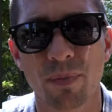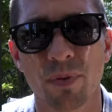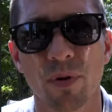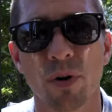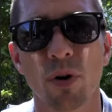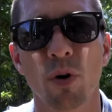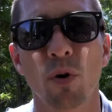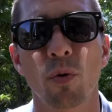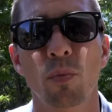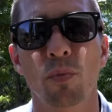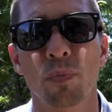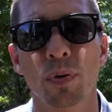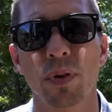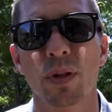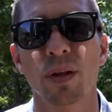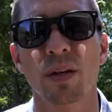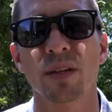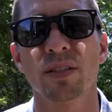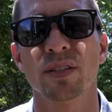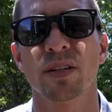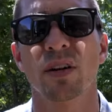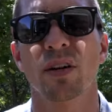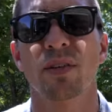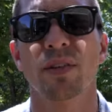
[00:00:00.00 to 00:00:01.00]
Pro
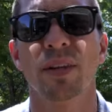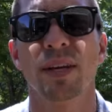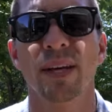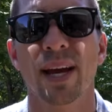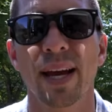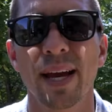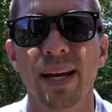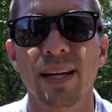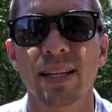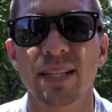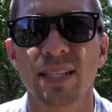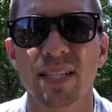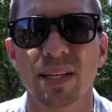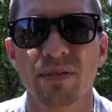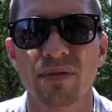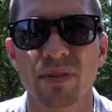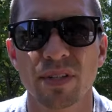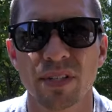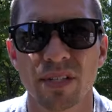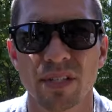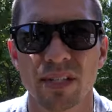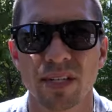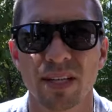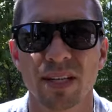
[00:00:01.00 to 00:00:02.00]
Plus on the
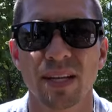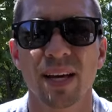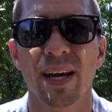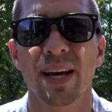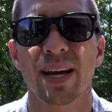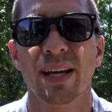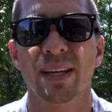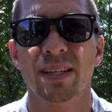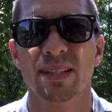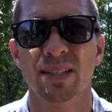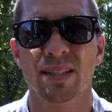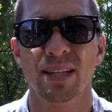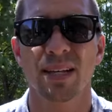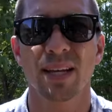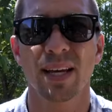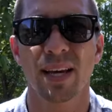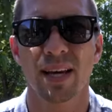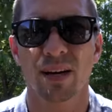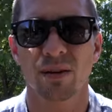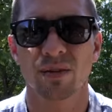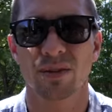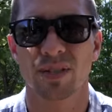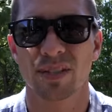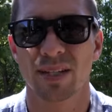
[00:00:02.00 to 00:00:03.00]
A7C sitting
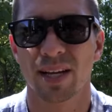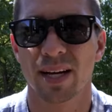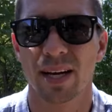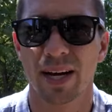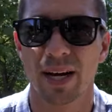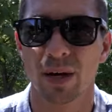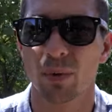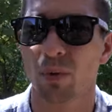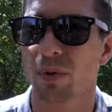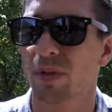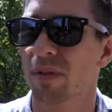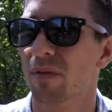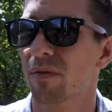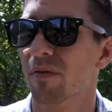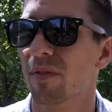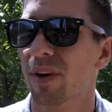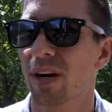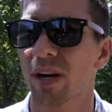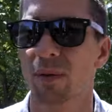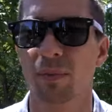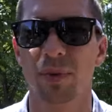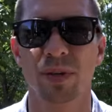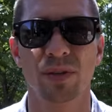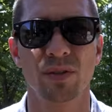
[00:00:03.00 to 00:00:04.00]
outside with
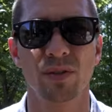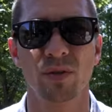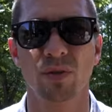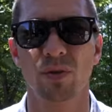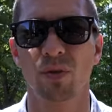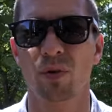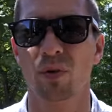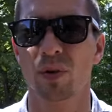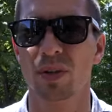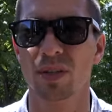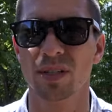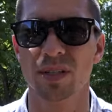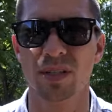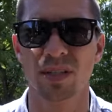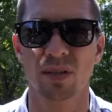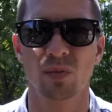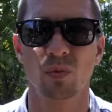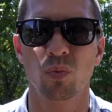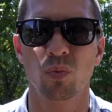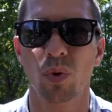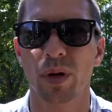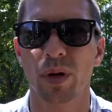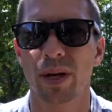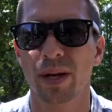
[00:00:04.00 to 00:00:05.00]
environmental noises,
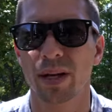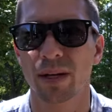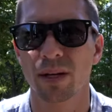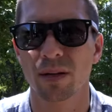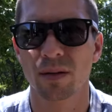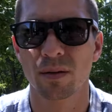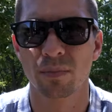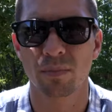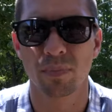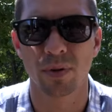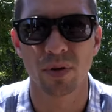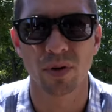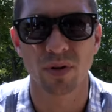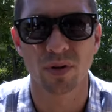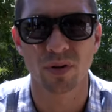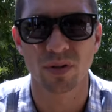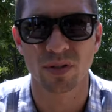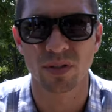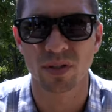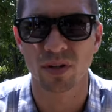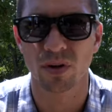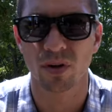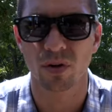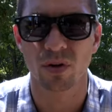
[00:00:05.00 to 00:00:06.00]
wind,
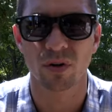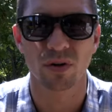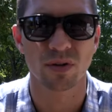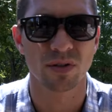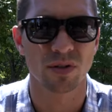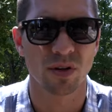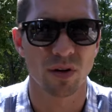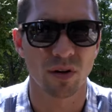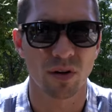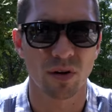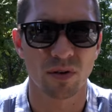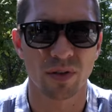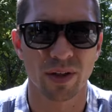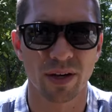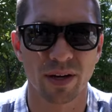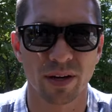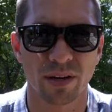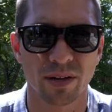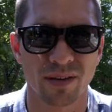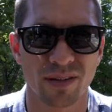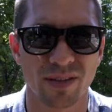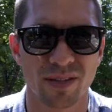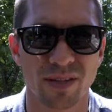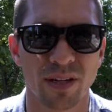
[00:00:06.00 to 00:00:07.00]
birds, cars, all that
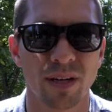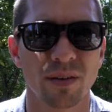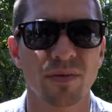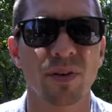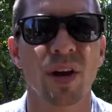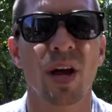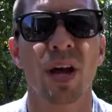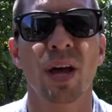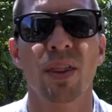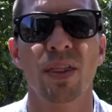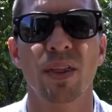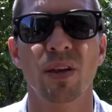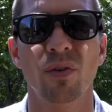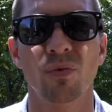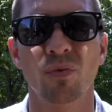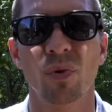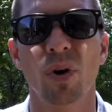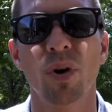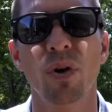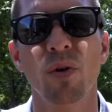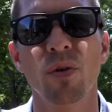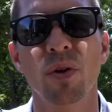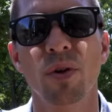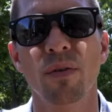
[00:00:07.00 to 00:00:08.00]
good stuff. The
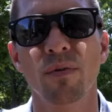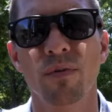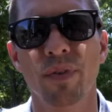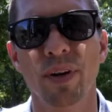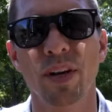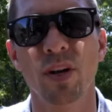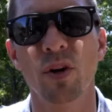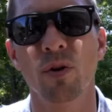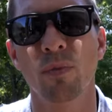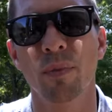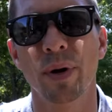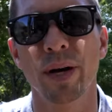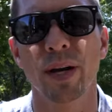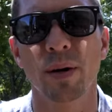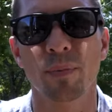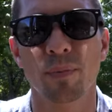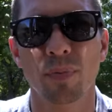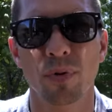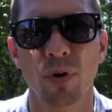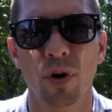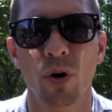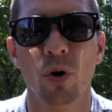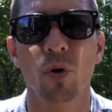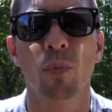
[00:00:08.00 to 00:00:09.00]
Rode VideoMic
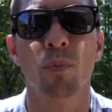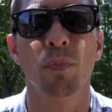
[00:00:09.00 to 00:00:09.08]
Pro